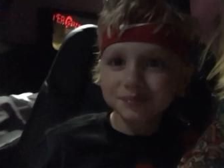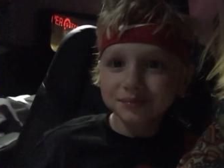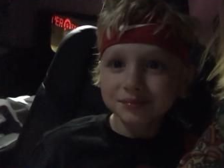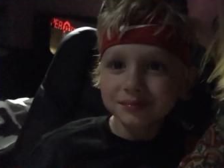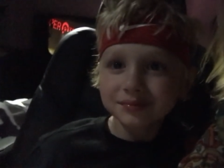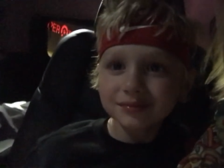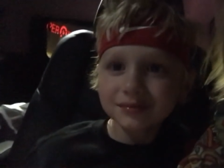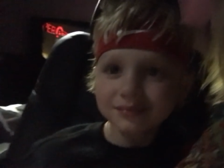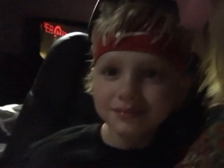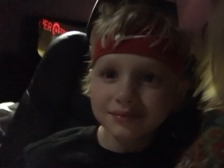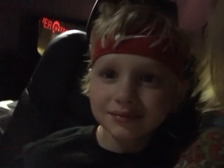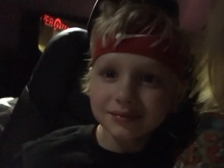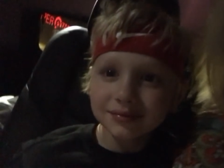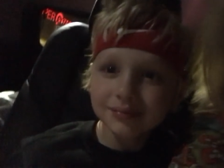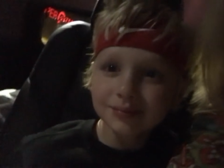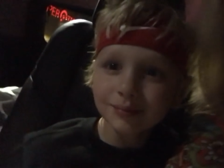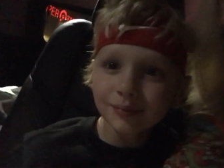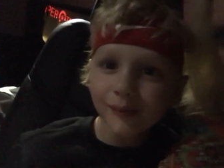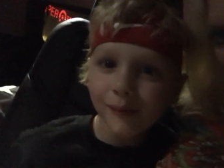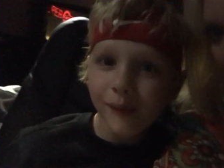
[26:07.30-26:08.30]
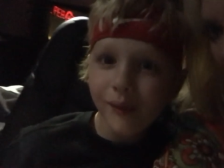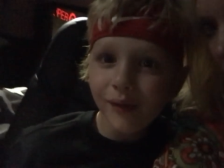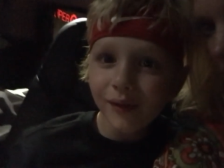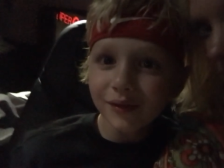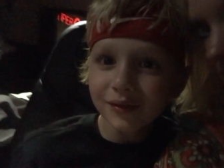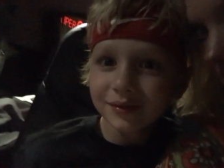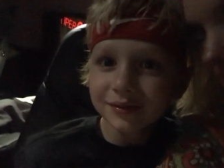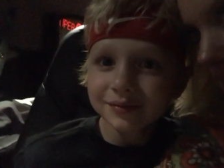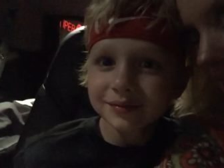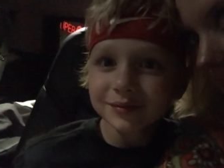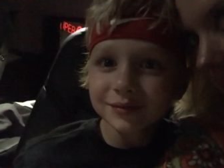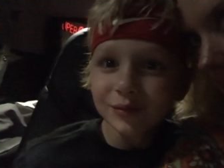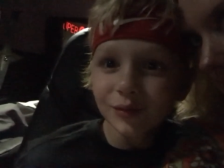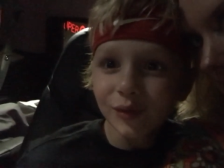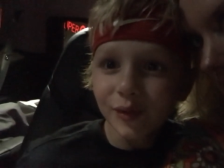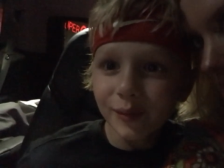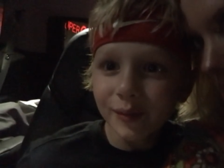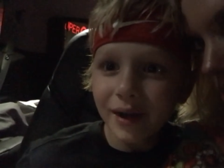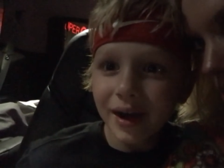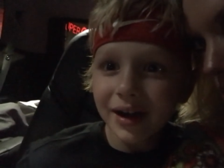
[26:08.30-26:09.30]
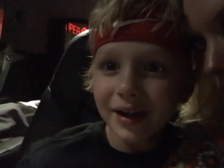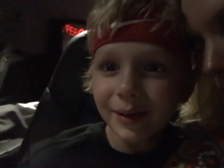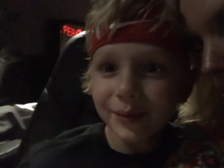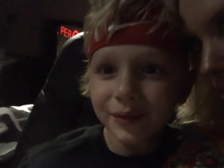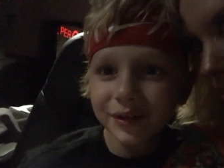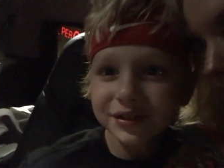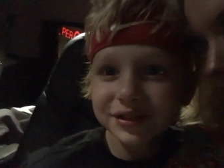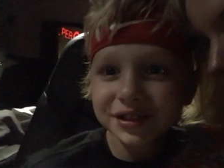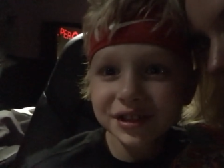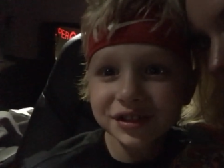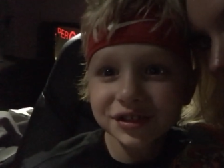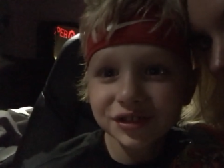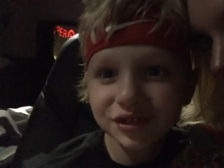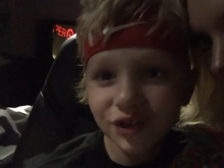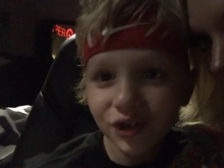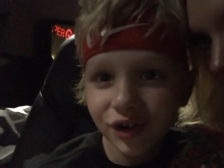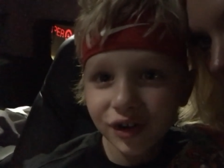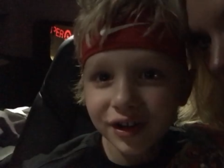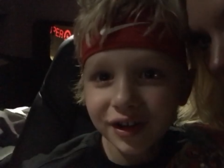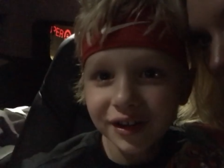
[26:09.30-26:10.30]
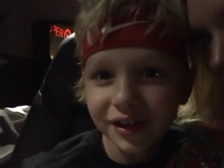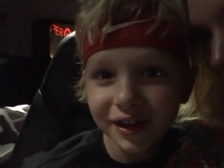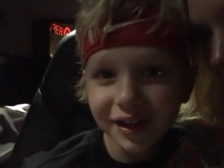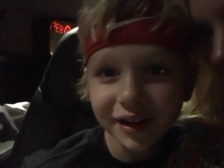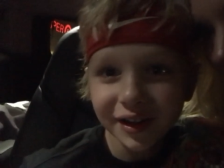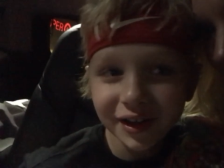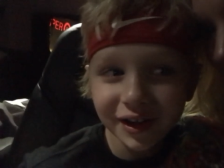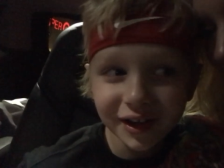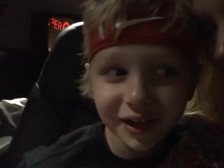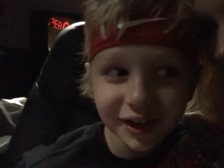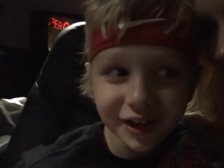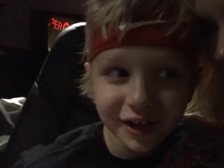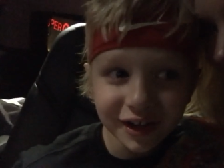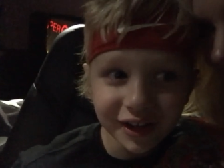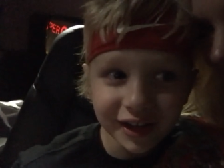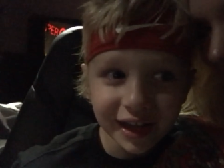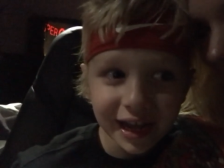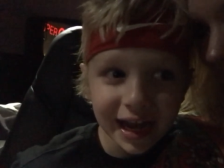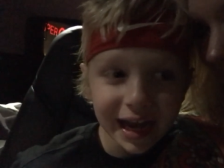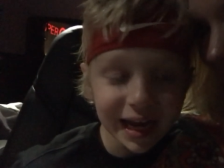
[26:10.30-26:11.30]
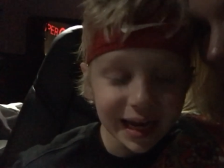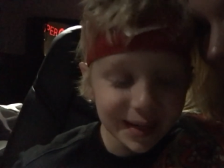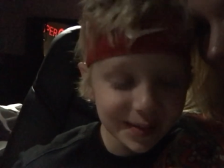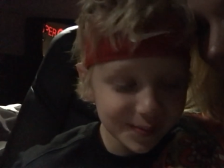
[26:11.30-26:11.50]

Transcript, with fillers: What's happening at Target? We're buying a PlayStation card and a game.